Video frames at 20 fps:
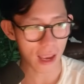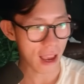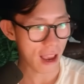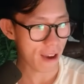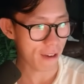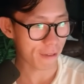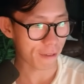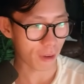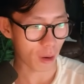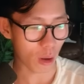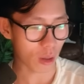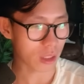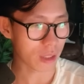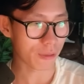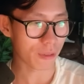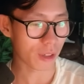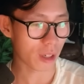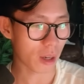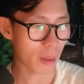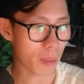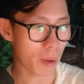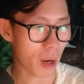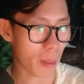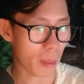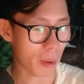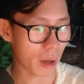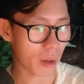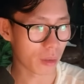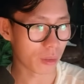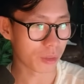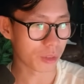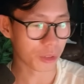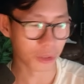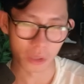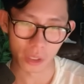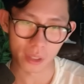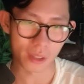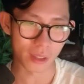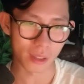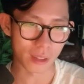philosophical part about
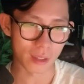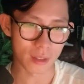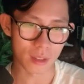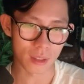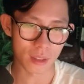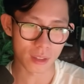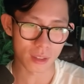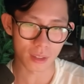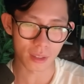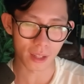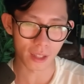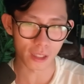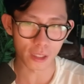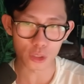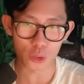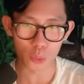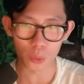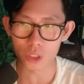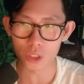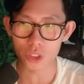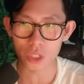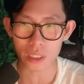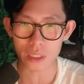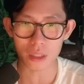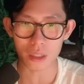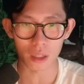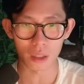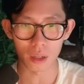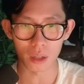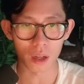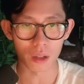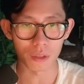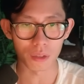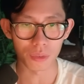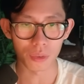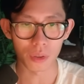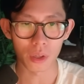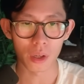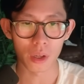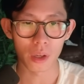trading. It's really just like
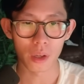life.